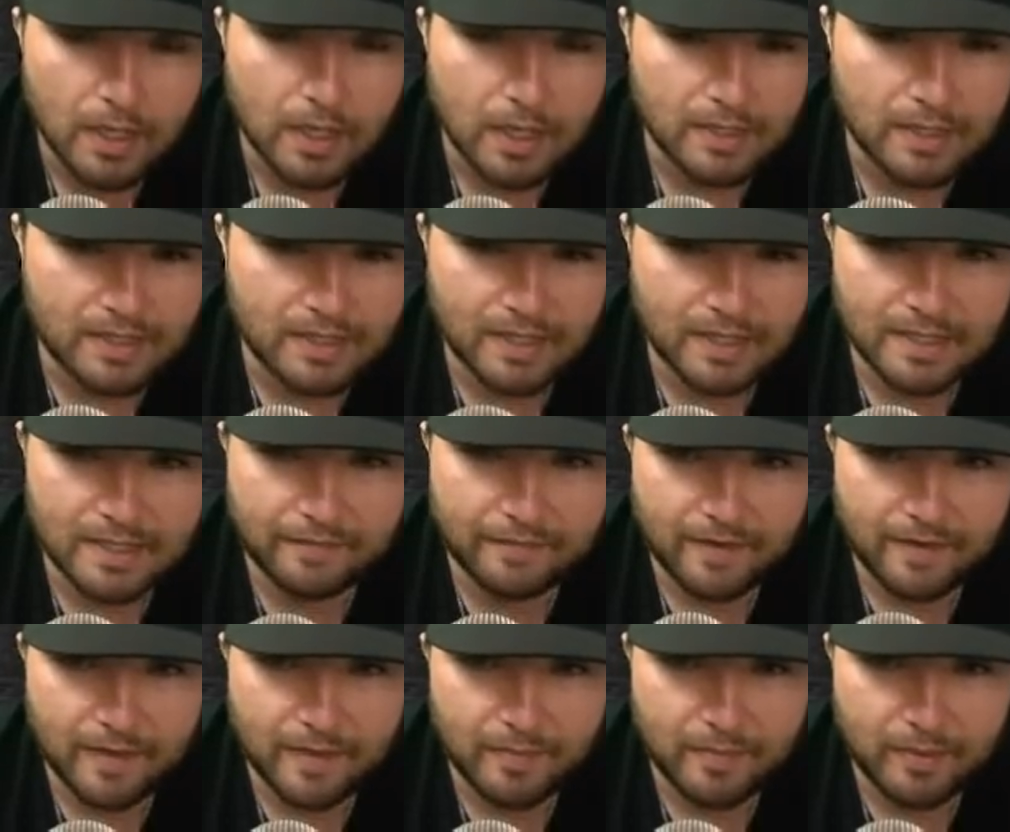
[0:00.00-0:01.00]
A 6
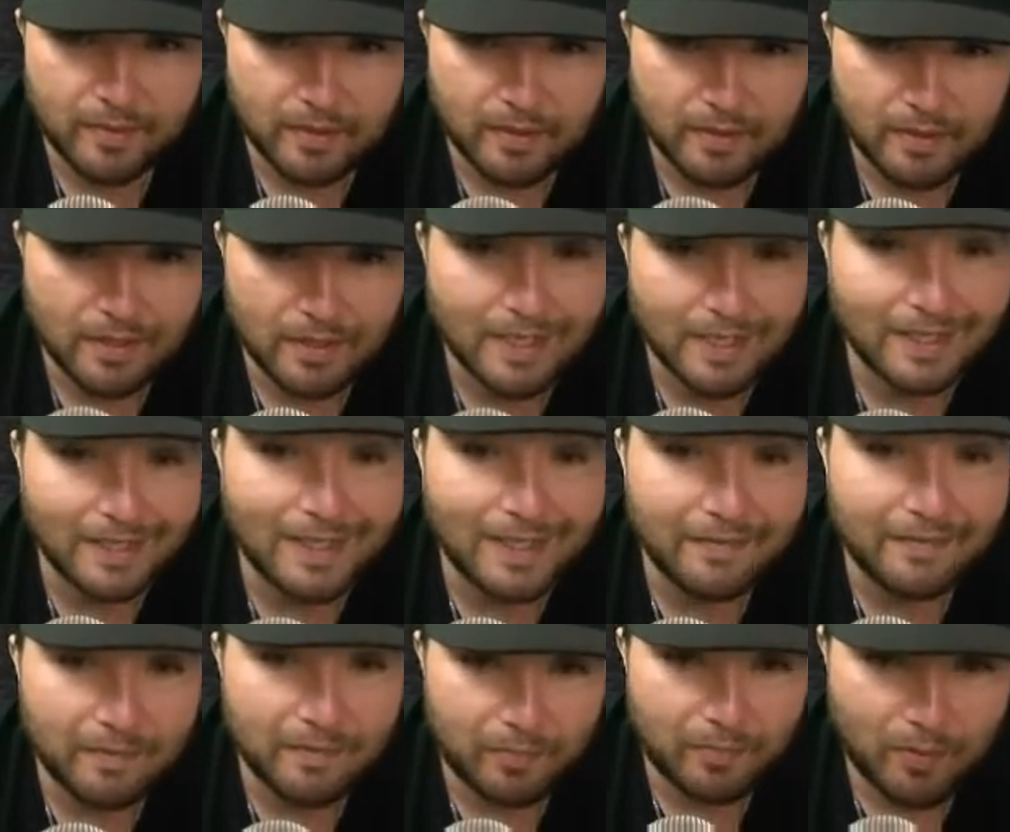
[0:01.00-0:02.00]
FIP, an
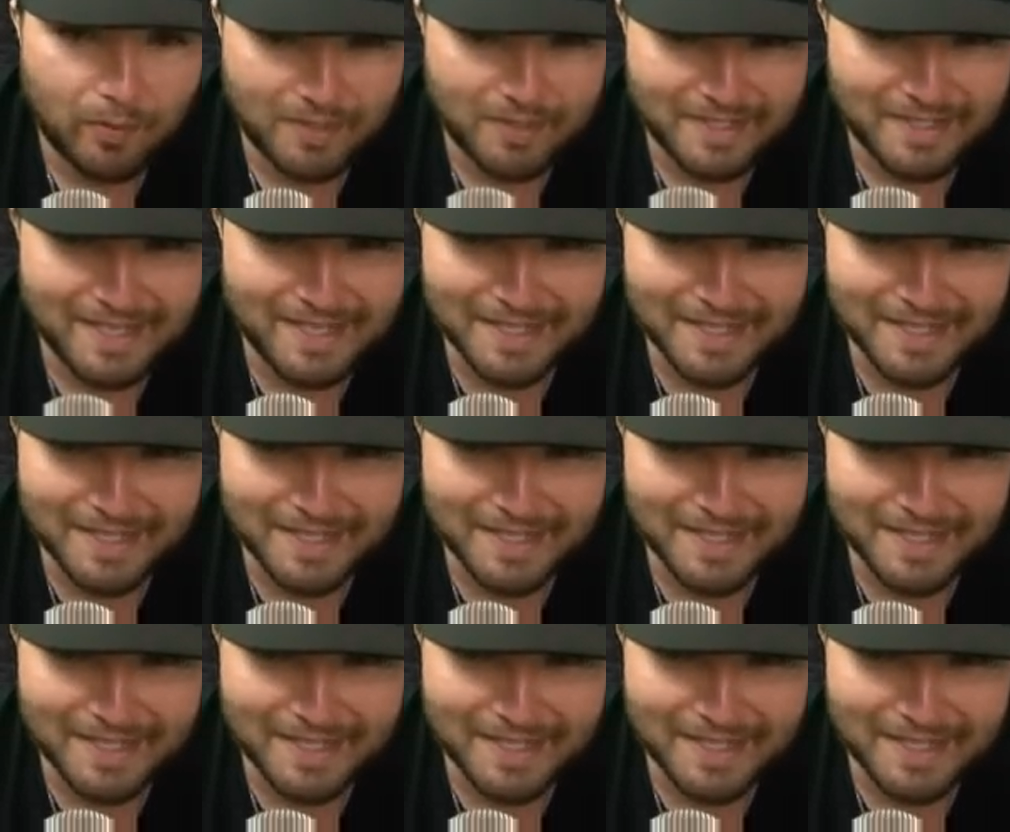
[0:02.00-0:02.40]
11.6